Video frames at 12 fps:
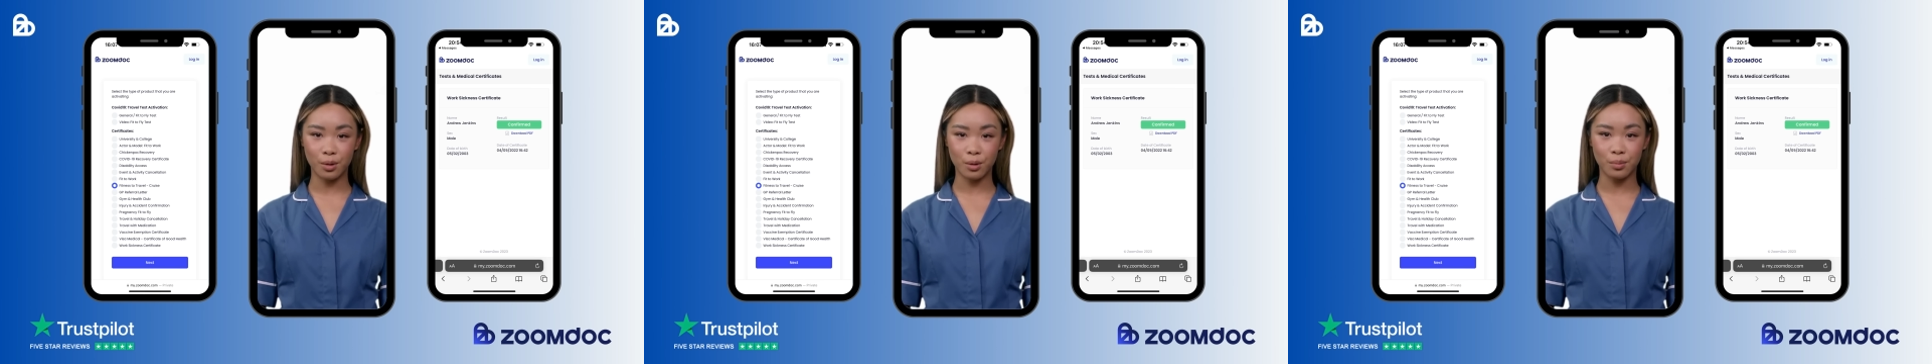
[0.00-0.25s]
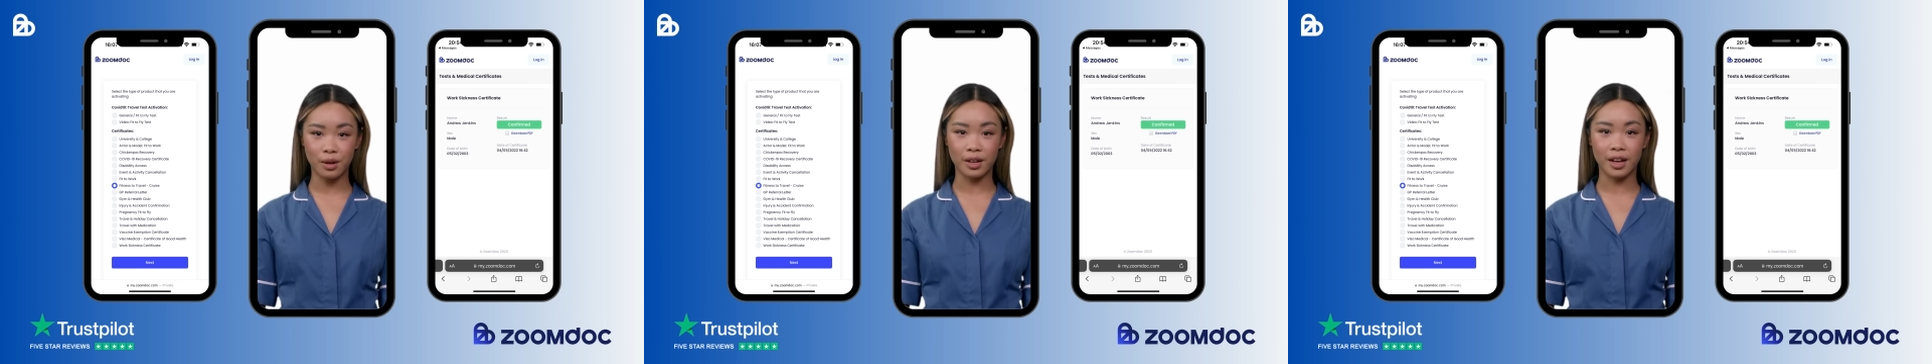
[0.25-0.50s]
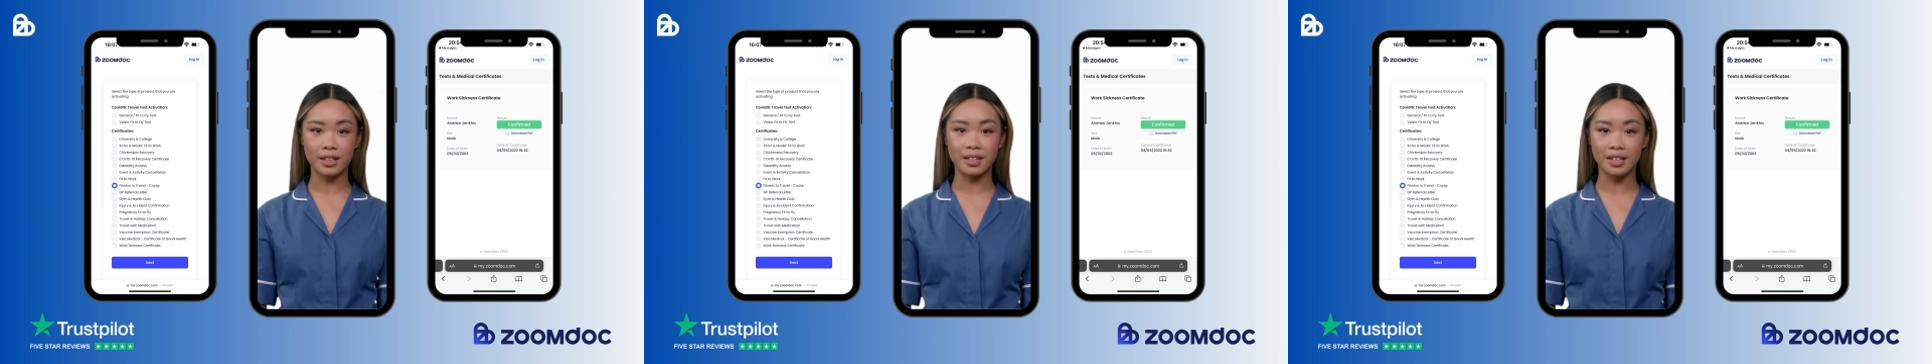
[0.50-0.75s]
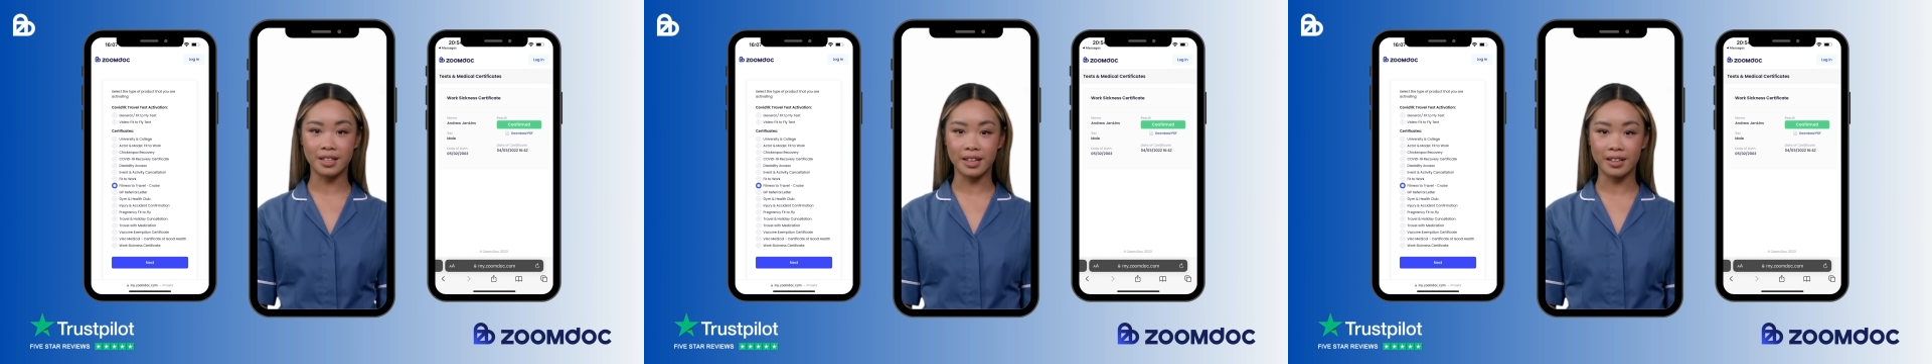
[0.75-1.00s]
all can
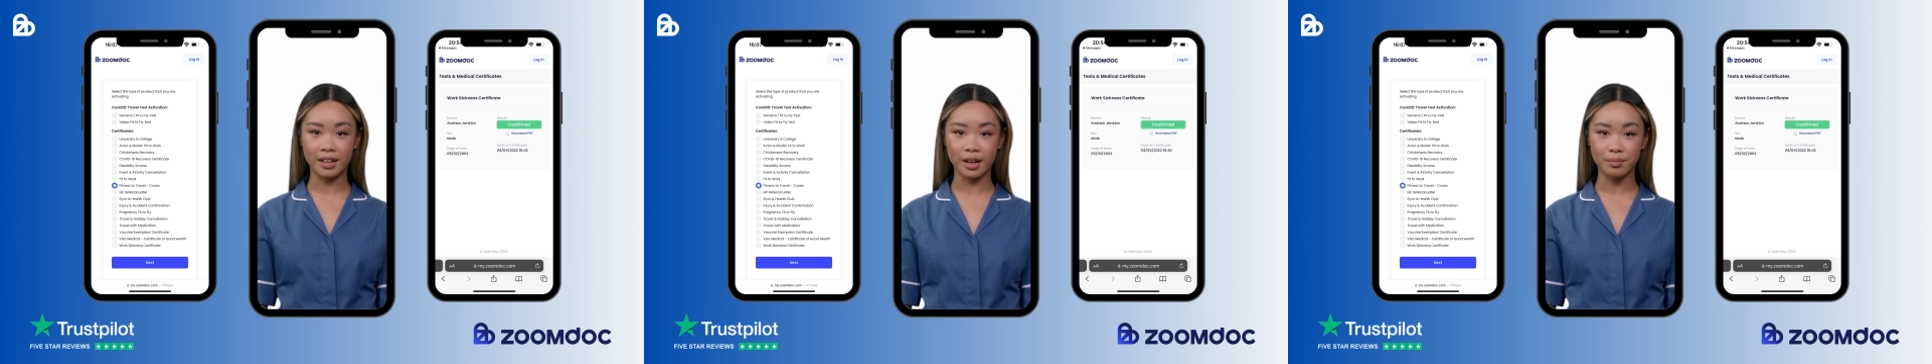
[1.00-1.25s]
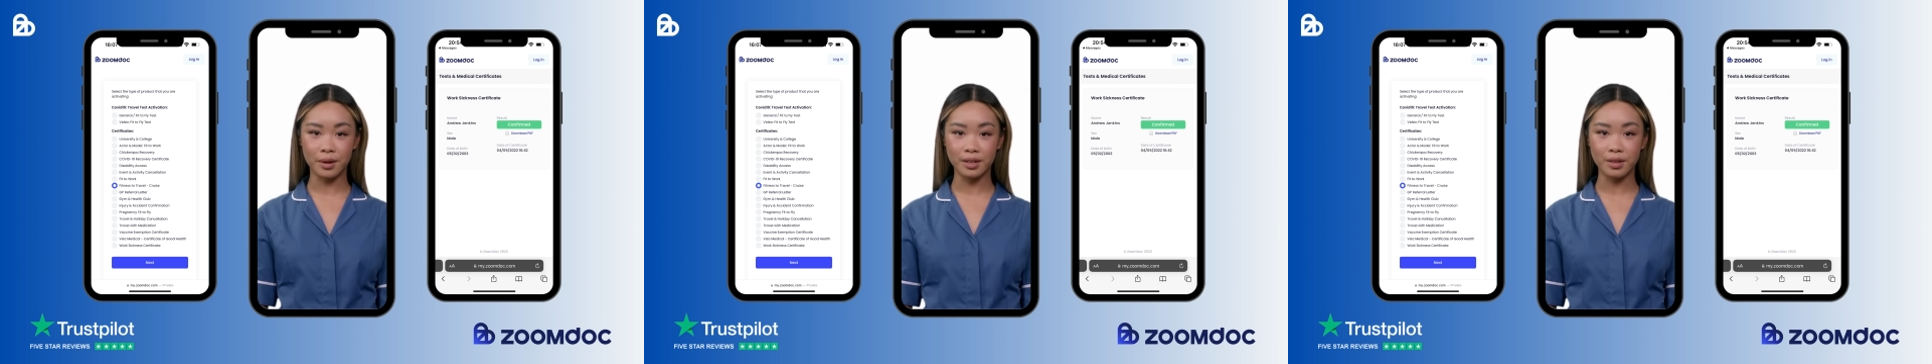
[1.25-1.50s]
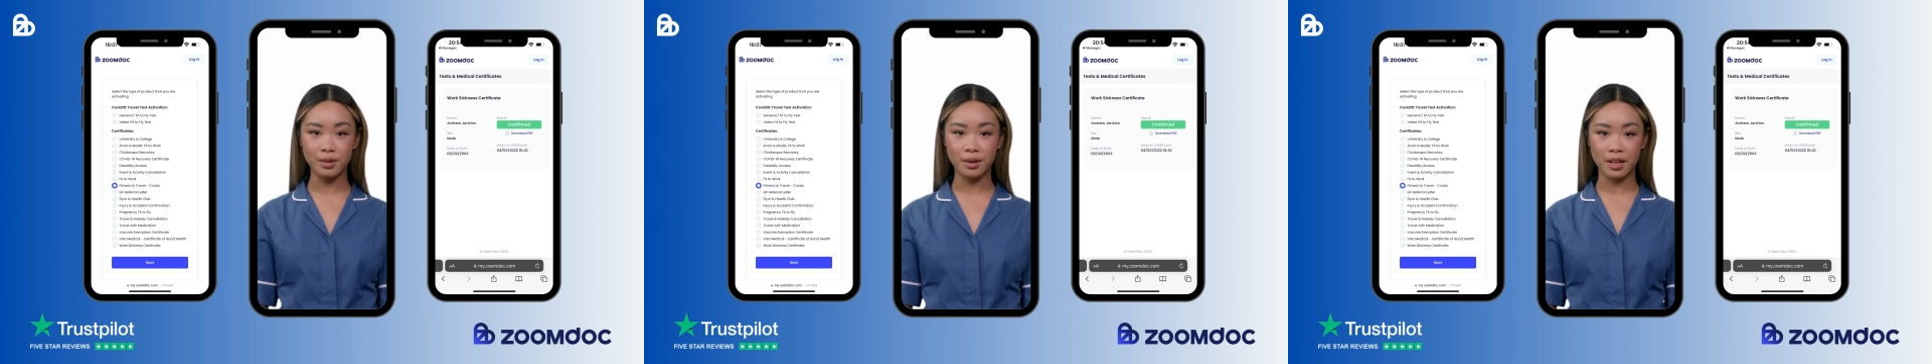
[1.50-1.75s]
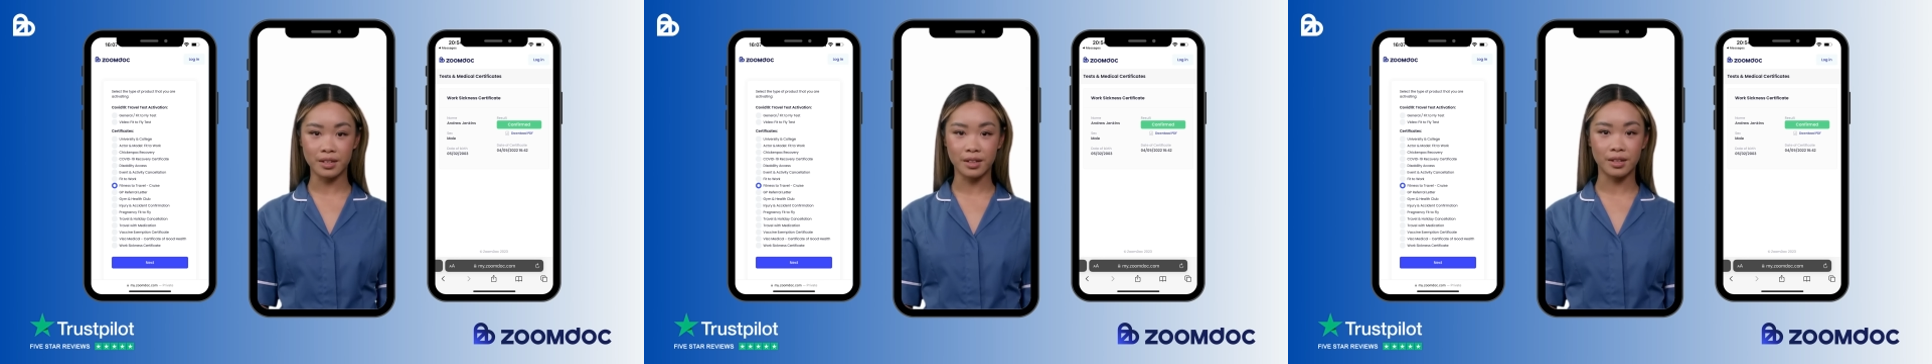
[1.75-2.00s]
access same-day medical
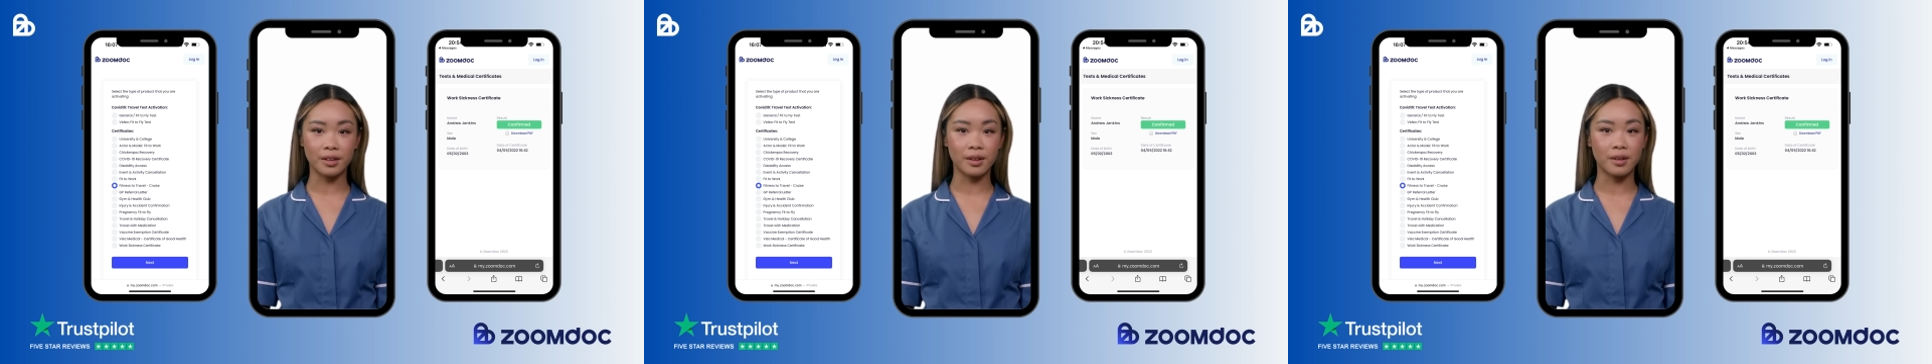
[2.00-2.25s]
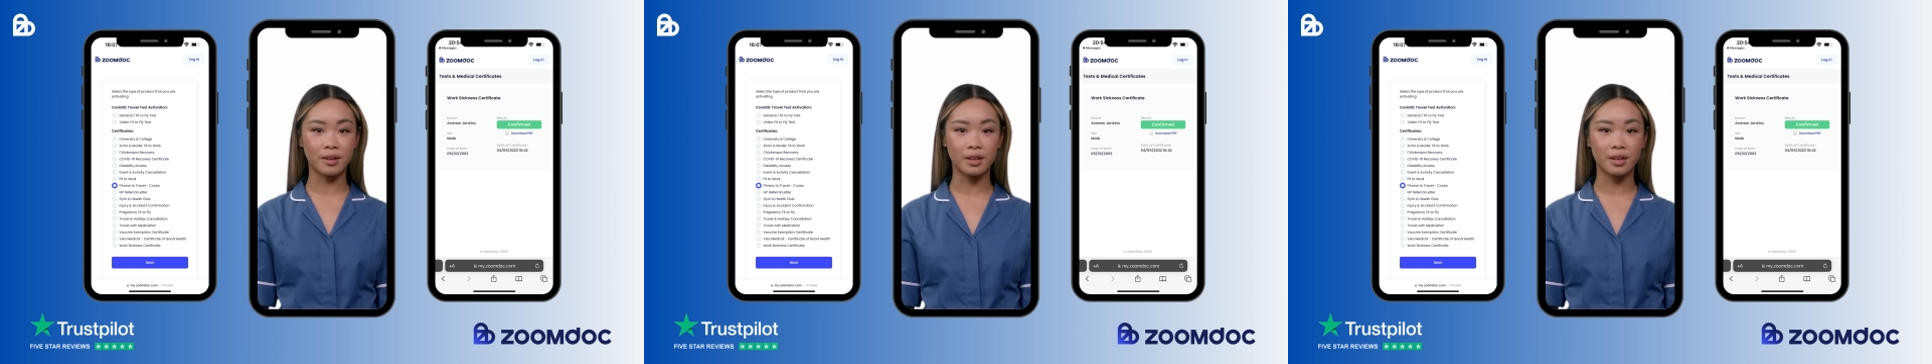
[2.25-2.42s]
letters,